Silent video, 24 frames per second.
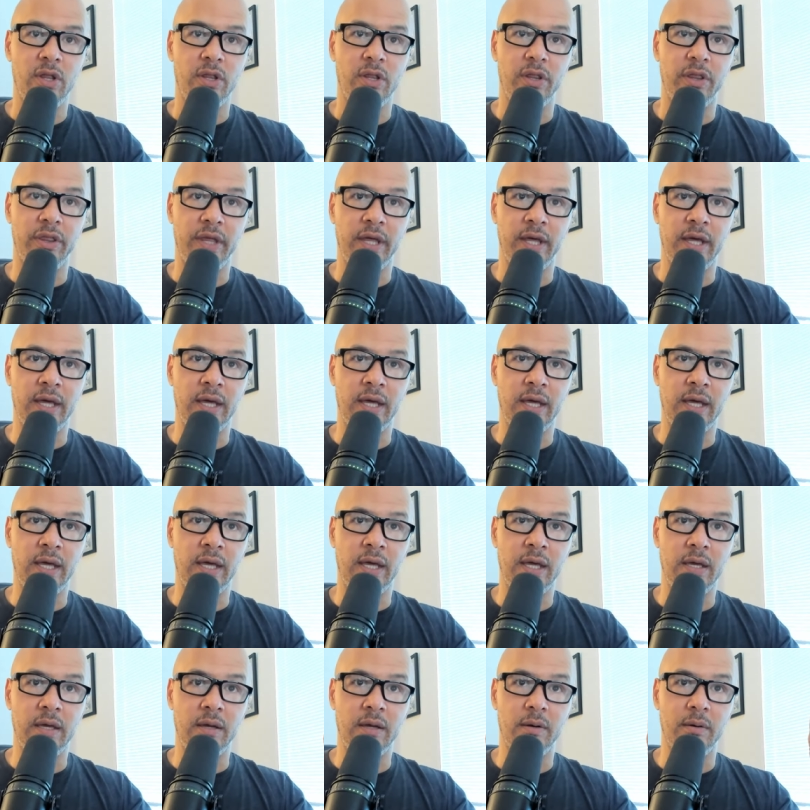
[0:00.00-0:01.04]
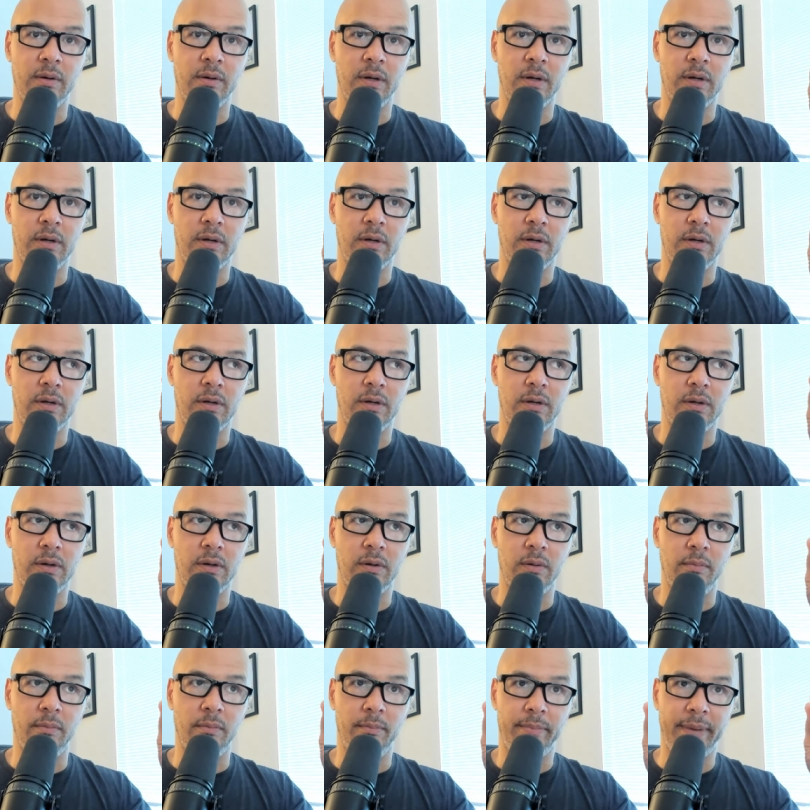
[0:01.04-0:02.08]
the
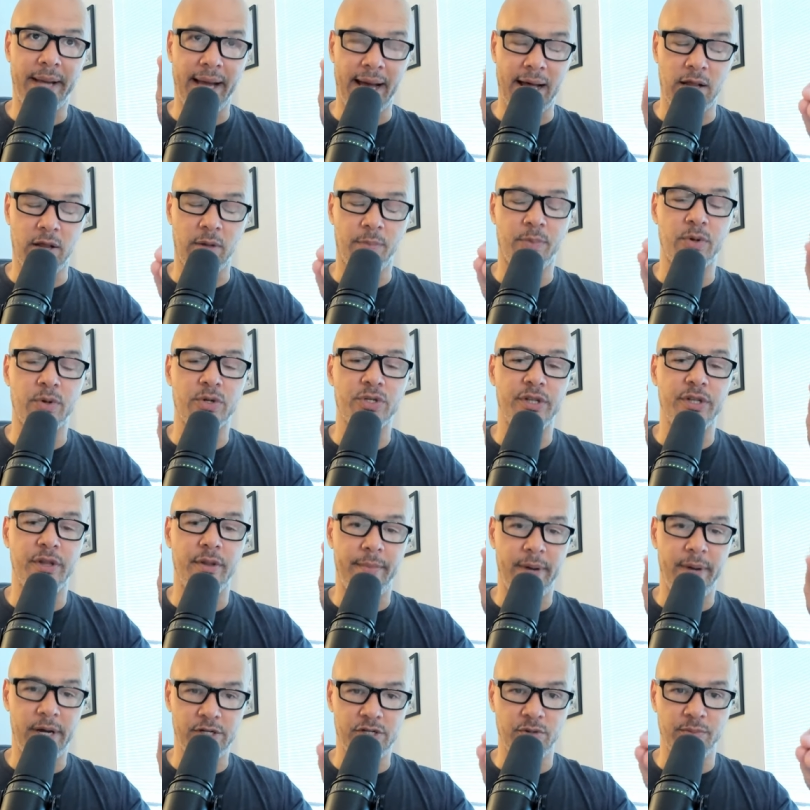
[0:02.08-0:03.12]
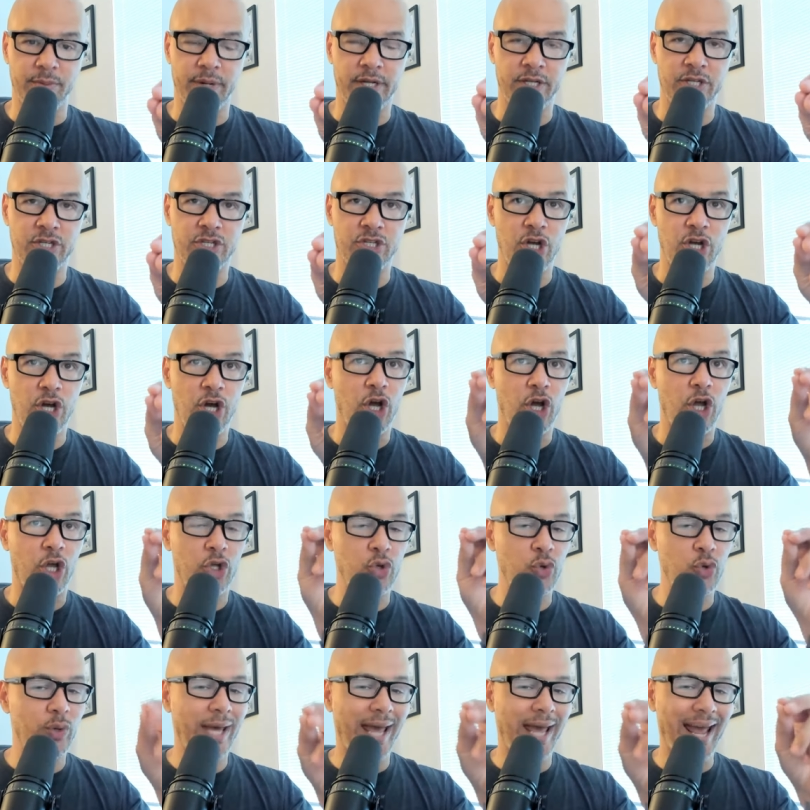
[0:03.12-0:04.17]
calipers and the measurements,
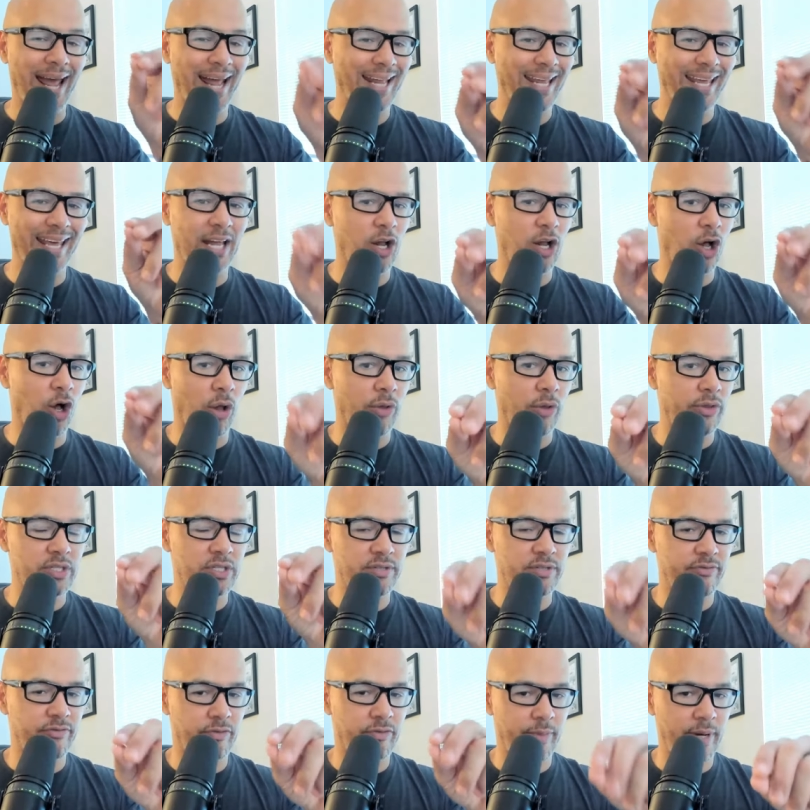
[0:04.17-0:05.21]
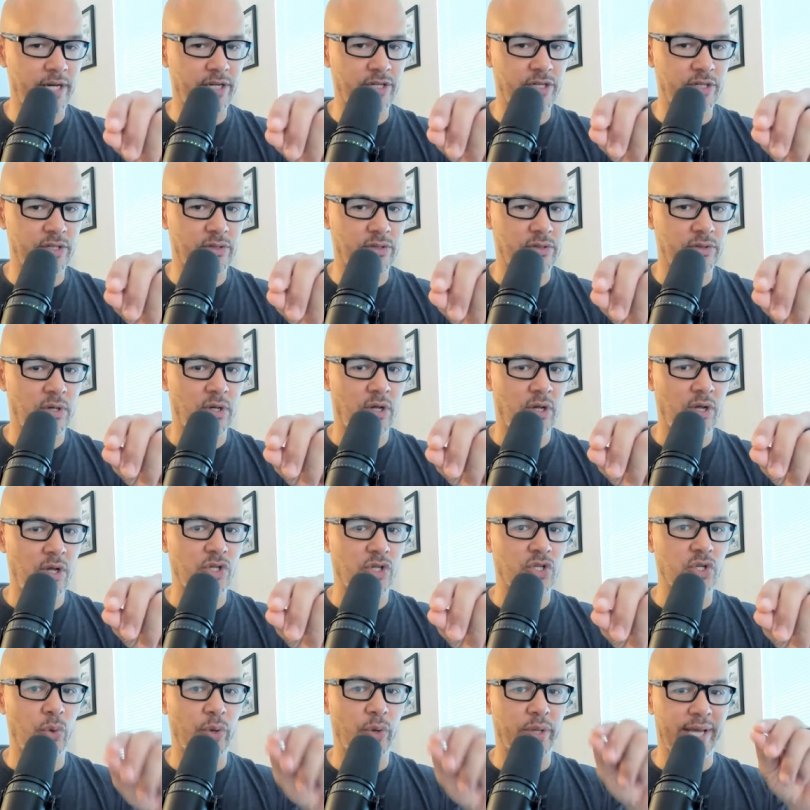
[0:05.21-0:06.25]
you can't get all this information.
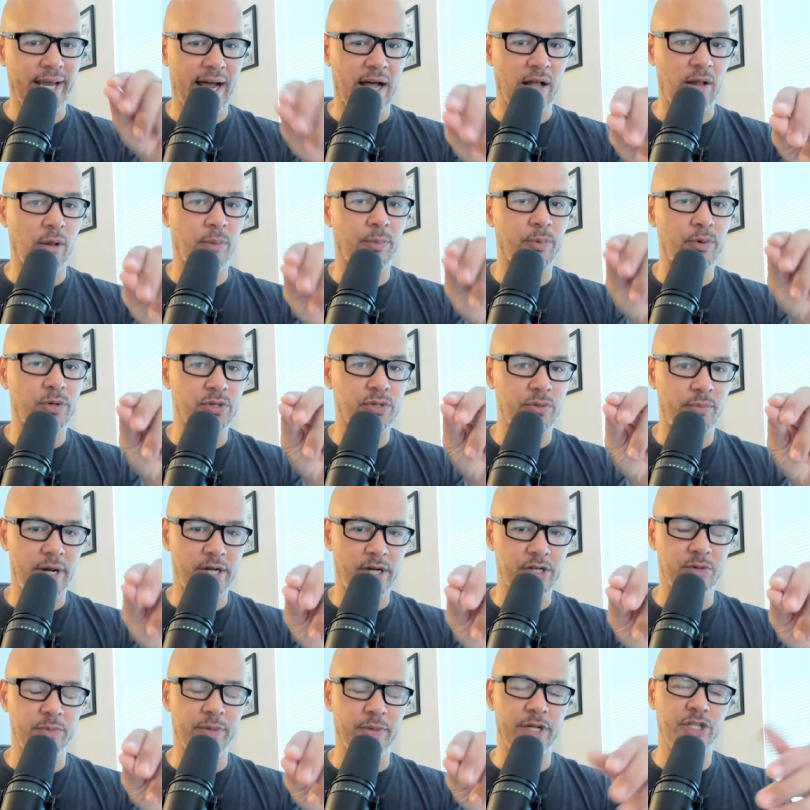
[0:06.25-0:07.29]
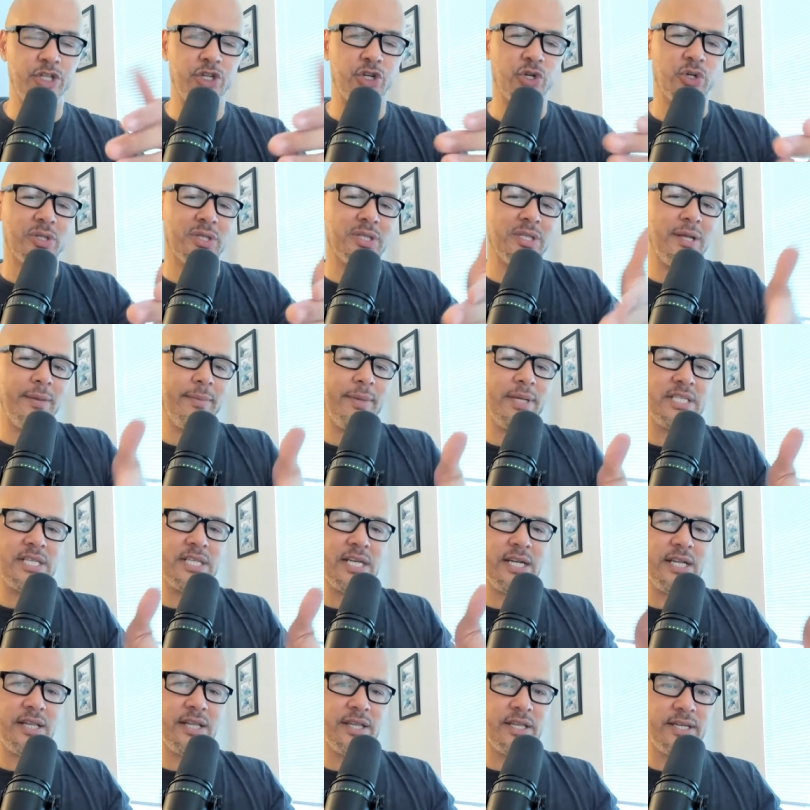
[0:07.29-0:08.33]
So with calipers and measurements, you're
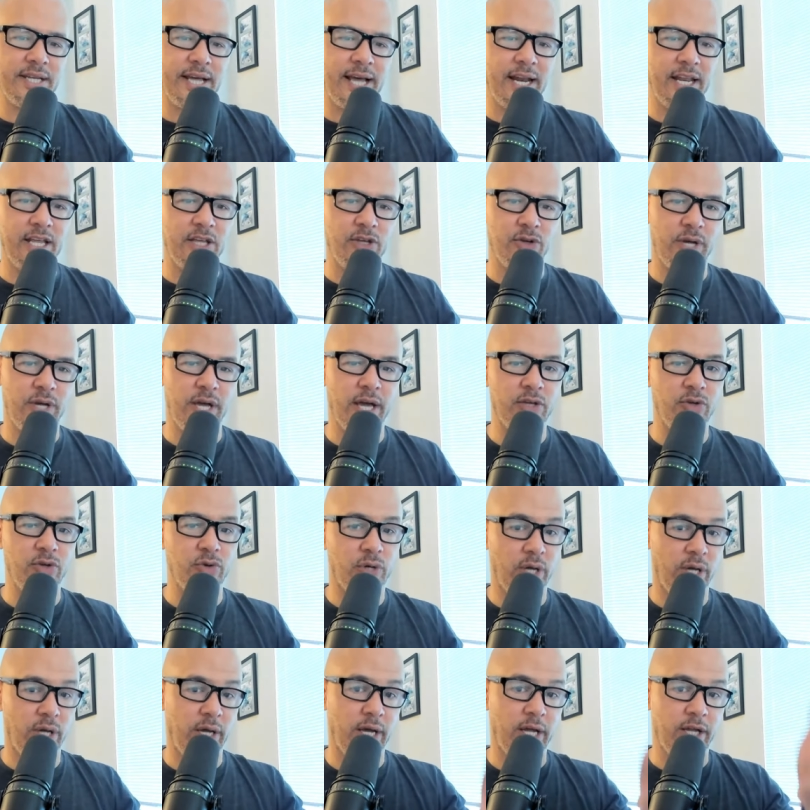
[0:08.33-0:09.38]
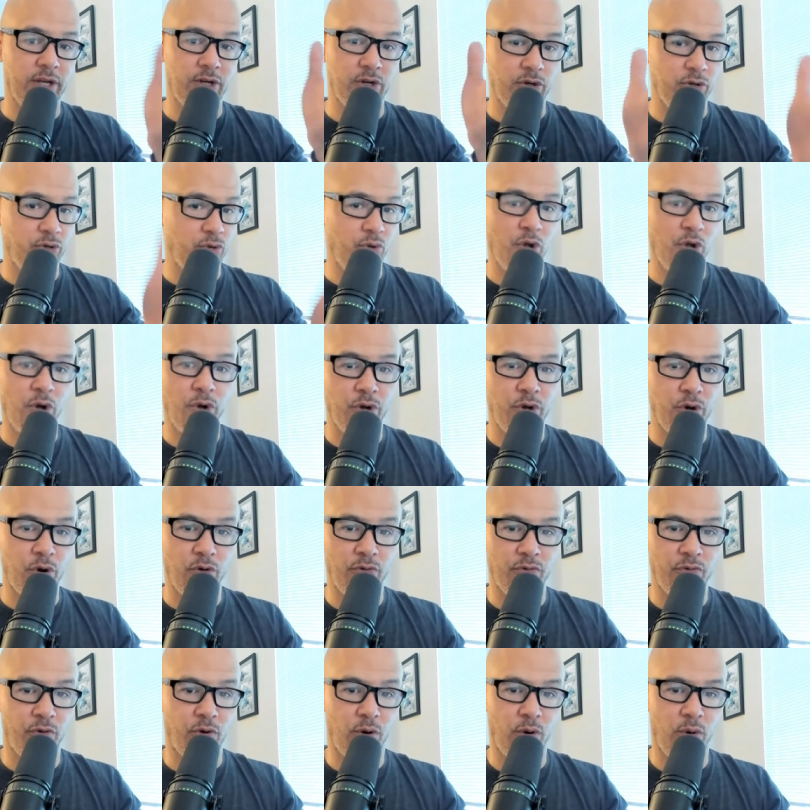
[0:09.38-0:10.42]
limited in the data you get. You can get your, you know, your
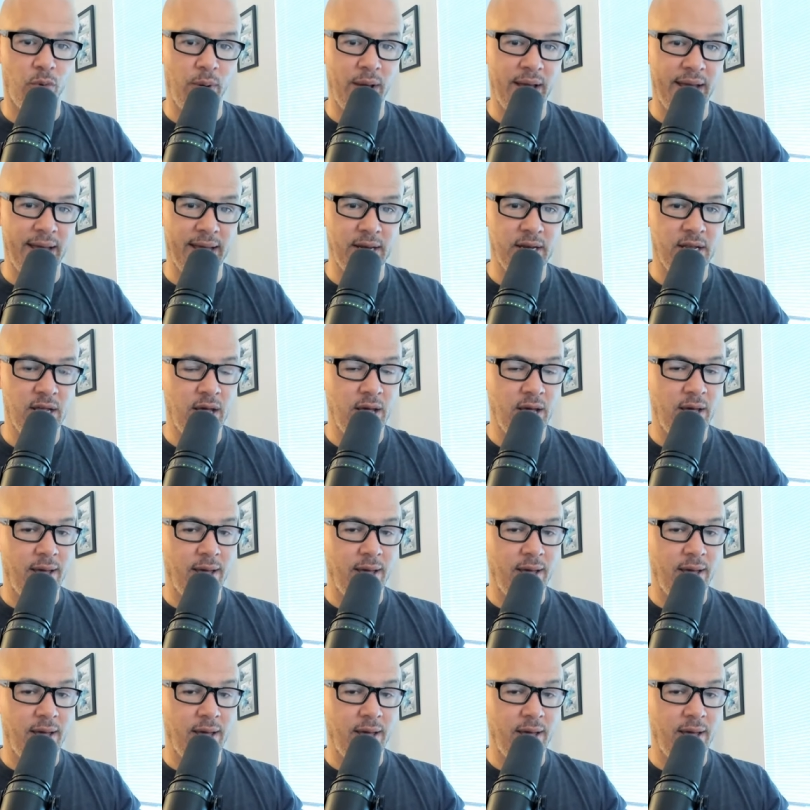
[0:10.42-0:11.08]
overall weight,